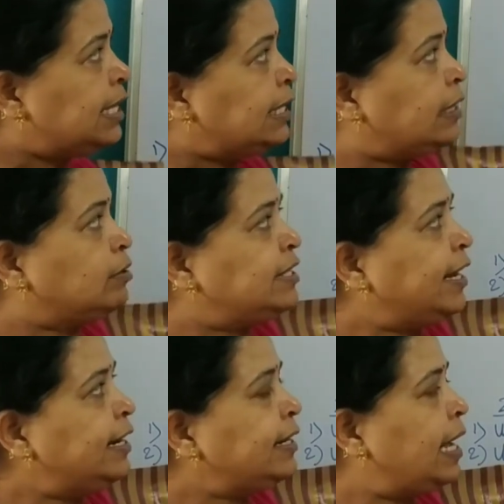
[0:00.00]
Now,
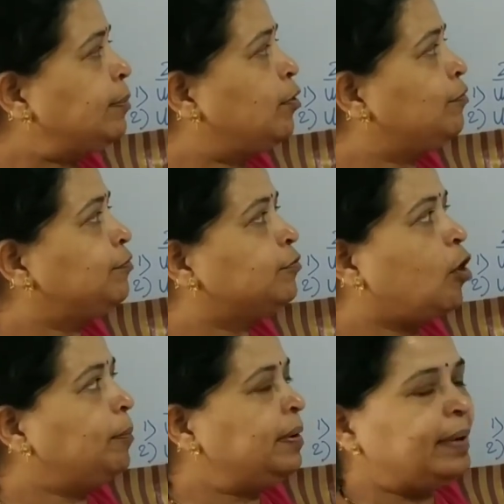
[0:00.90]
second type of
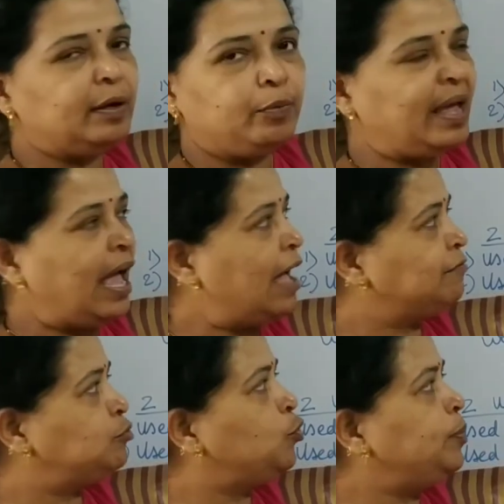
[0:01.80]
complement, we have
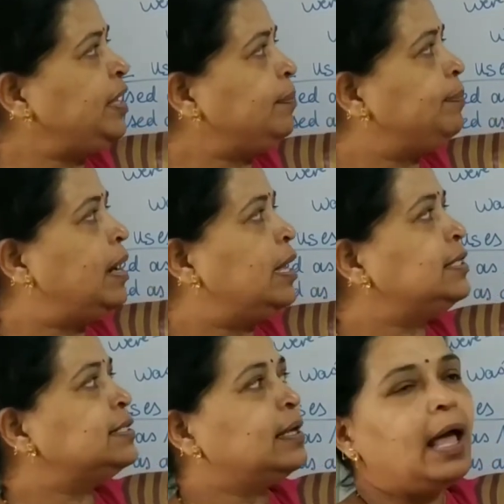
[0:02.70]
to be
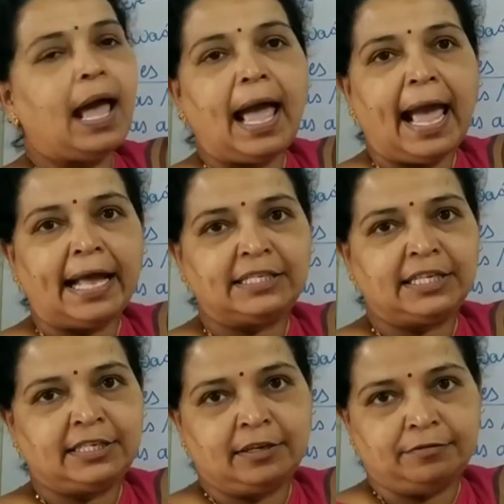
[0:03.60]
plus
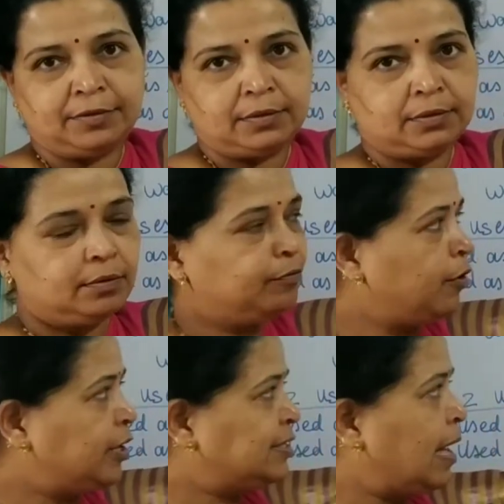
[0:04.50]
adjectives. For
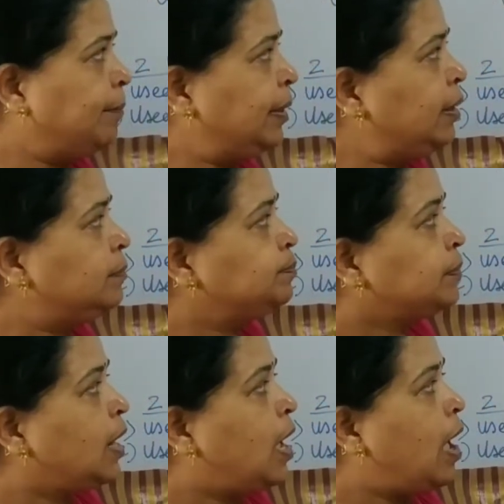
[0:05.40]
example,
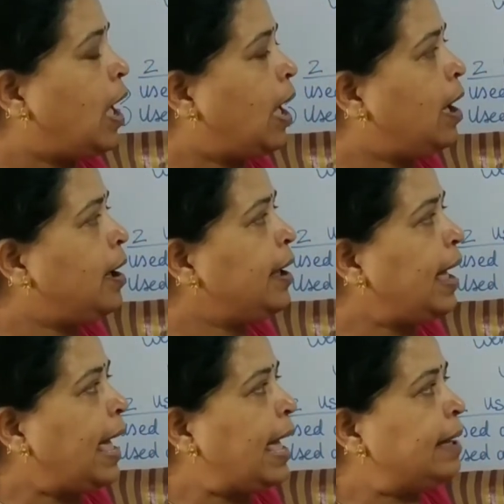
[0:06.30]
I
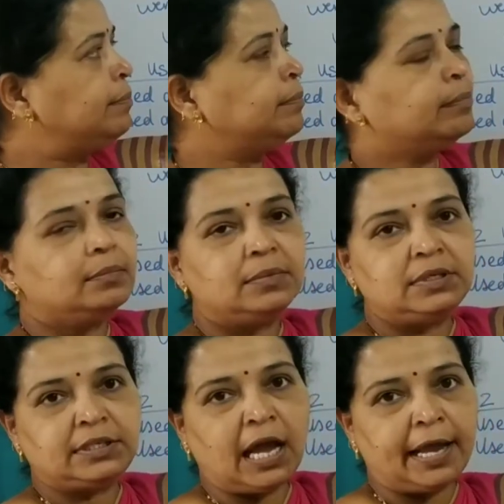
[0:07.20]
am
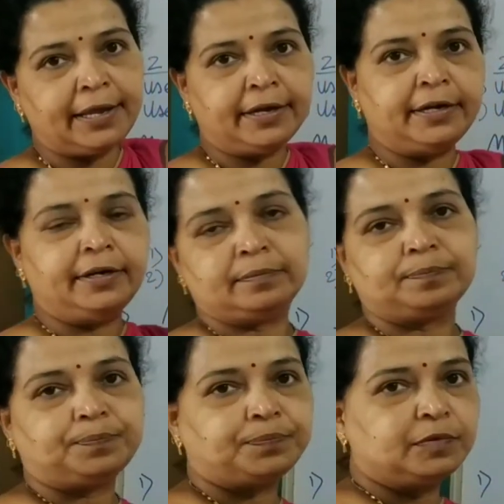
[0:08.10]
tired,
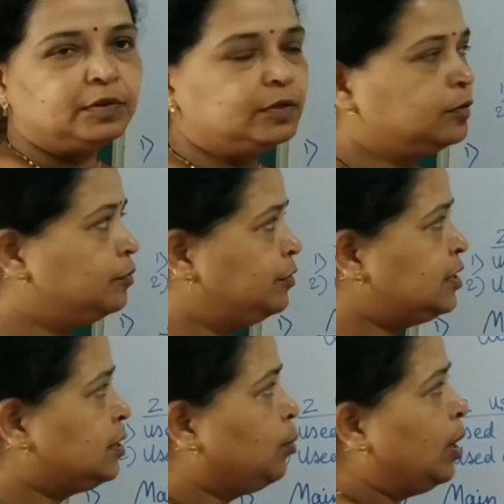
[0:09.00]
which is
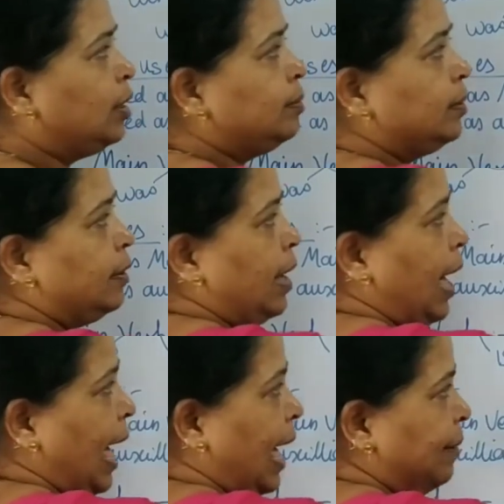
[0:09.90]
the verb
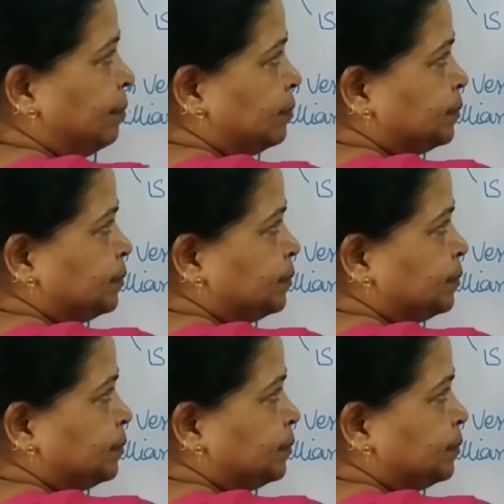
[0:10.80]
am,